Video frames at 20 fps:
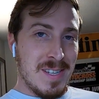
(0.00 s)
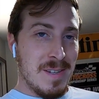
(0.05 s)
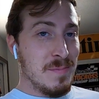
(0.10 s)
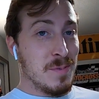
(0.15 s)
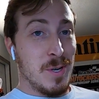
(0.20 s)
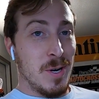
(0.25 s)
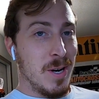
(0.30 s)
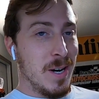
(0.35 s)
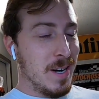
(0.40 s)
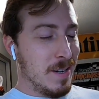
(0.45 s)
I'm
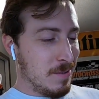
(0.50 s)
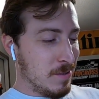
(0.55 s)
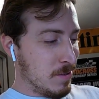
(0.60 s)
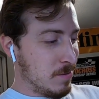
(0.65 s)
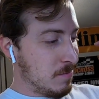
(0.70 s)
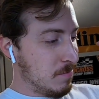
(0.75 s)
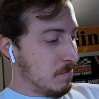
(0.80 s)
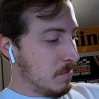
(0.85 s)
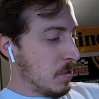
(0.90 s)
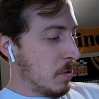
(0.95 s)
sorry, I was
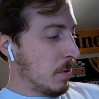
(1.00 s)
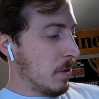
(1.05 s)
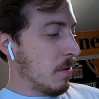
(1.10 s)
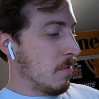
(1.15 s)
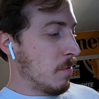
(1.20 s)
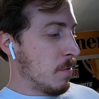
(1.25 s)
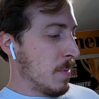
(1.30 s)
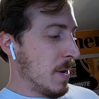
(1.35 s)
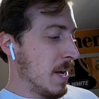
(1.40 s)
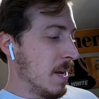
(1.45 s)
going
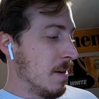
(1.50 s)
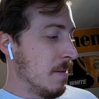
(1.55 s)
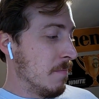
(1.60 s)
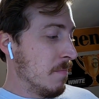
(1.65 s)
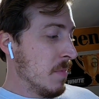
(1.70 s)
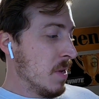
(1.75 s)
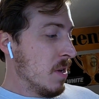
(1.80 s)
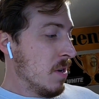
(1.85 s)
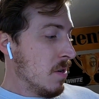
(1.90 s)
over my head.